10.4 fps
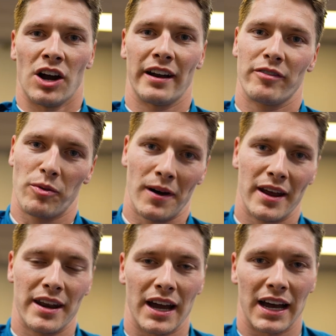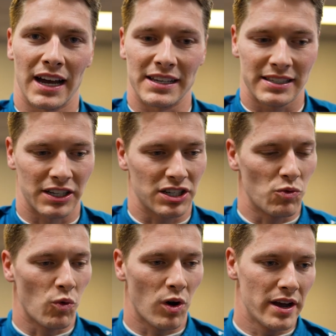right, everyone.
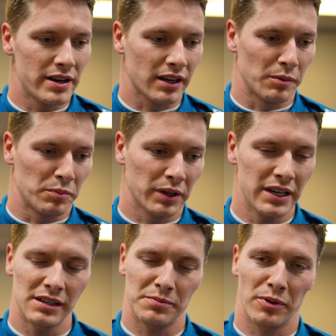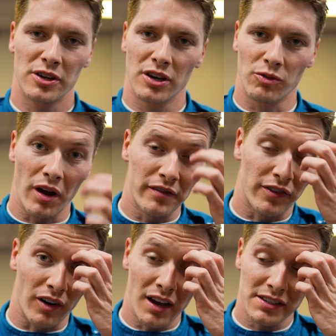Session 1 complete. Pretty good run
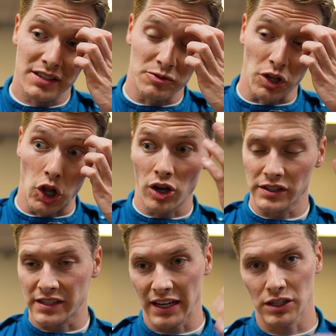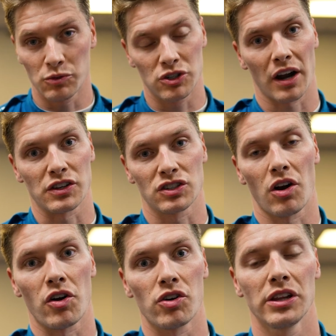for us. It was a long session. We tried to
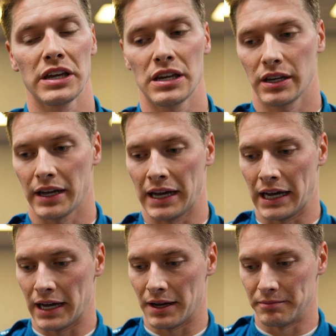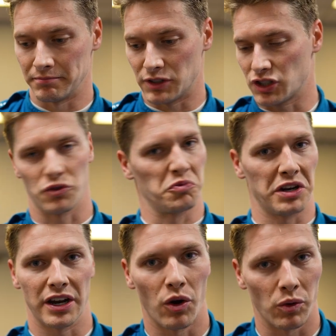start early.
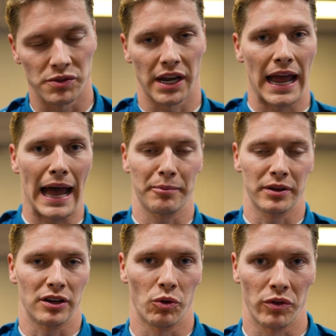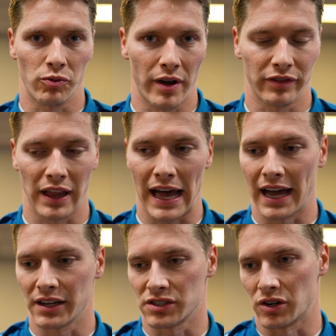We didn't know what was going to happen, with red flags